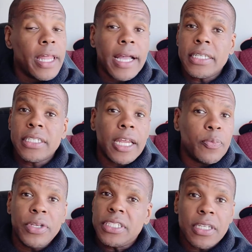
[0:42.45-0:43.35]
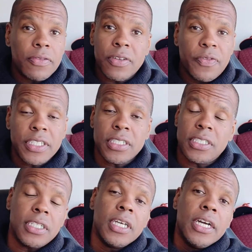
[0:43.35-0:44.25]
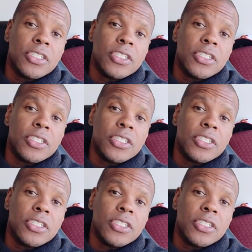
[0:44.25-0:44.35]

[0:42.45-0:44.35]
Like I said, I preach self-sufficiency.